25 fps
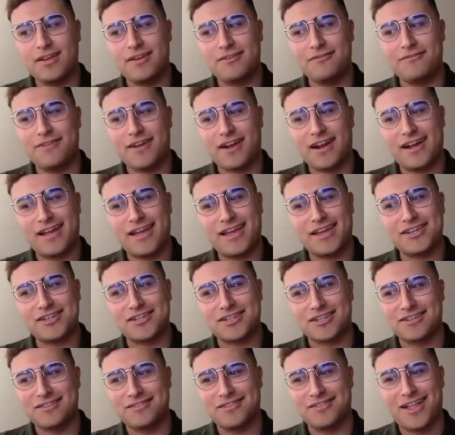a
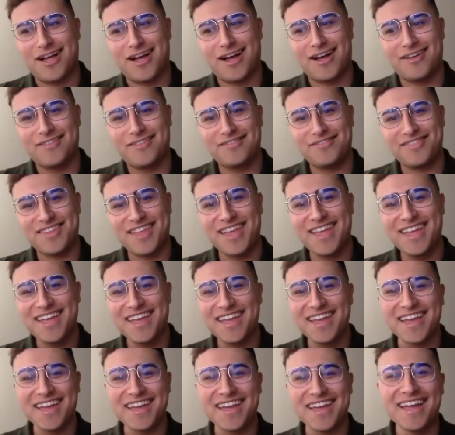variation of law.
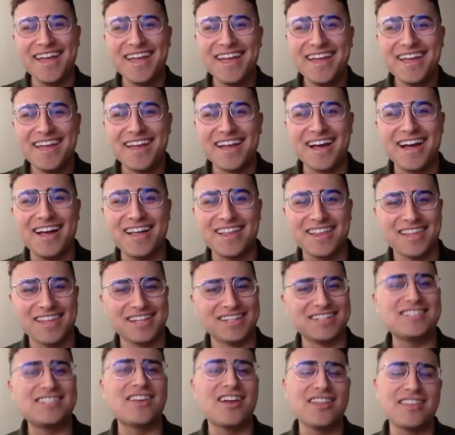
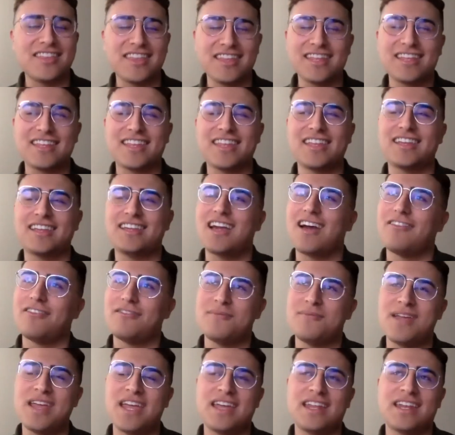Like, so I think like
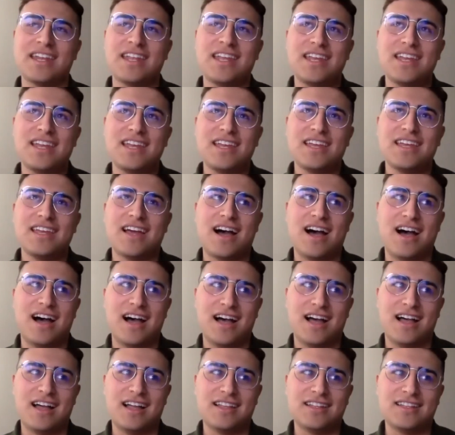government,
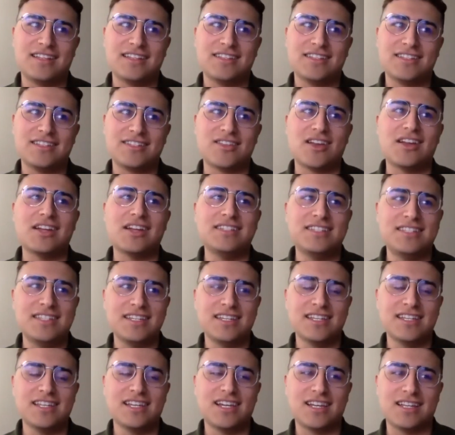uh, so
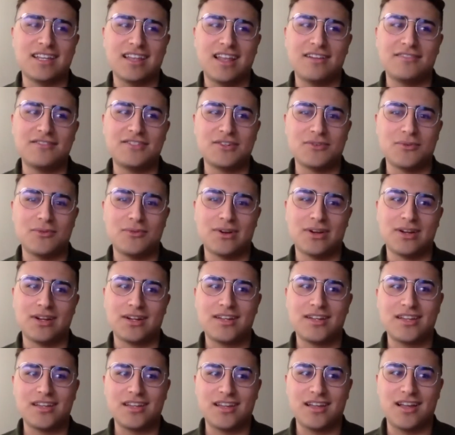ideally I'd love to
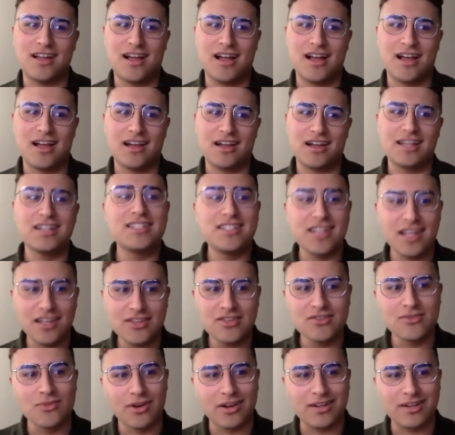
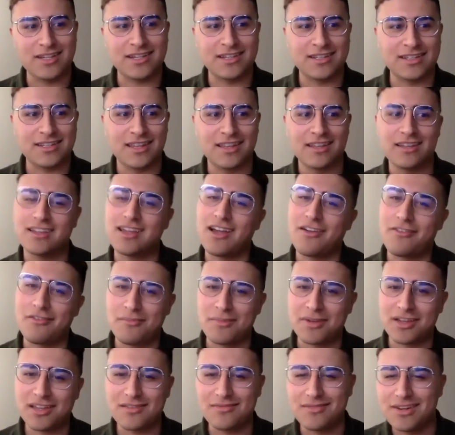continue working in like
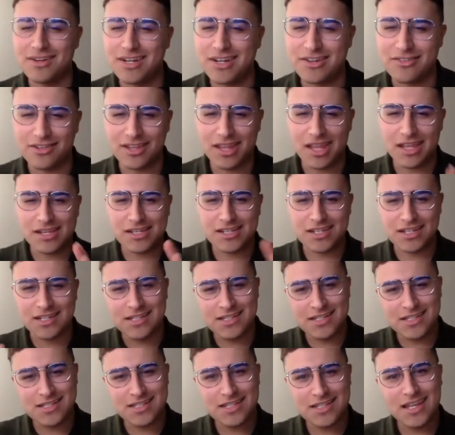government community
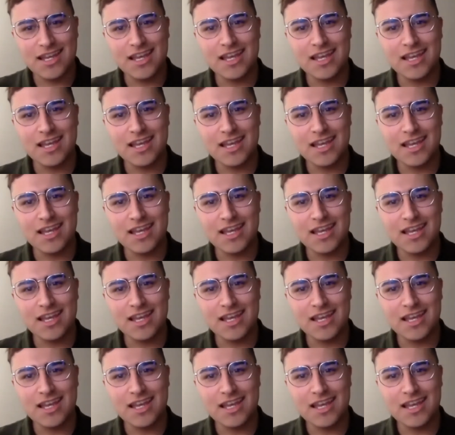relations.